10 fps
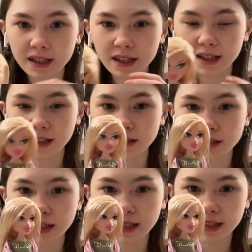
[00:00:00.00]
and
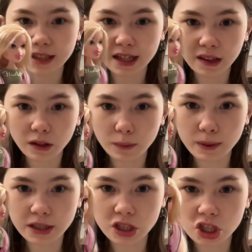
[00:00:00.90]
they did take a little
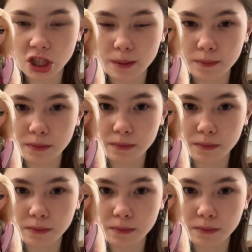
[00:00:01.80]
bit to ship,